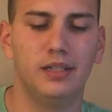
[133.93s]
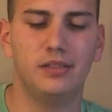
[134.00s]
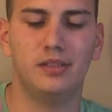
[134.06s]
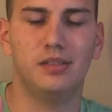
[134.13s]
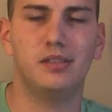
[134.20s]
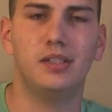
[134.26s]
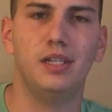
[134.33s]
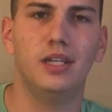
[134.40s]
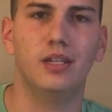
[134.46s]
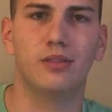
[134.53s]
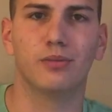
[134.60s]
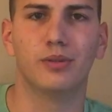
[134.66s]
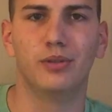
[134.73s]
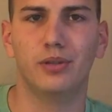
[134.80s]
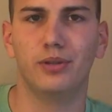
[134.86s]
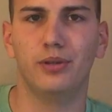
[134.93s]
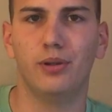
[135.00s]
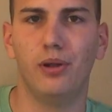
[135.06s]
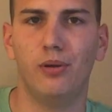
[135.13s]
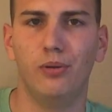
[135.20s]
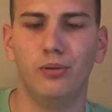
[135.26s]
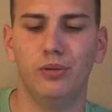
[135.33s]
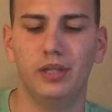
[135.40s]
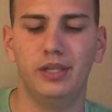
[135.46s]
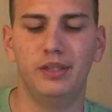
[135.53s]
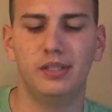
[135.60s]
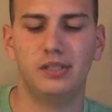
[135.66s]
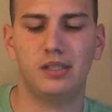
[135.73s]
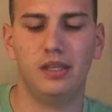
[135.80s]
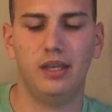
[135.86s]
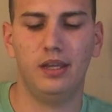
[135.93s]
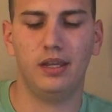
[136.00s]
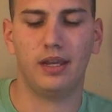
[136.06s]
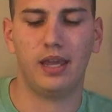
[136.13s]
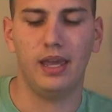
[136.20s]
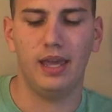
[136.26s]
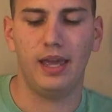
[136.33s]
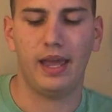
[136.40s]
to see it through the little hole in this thing.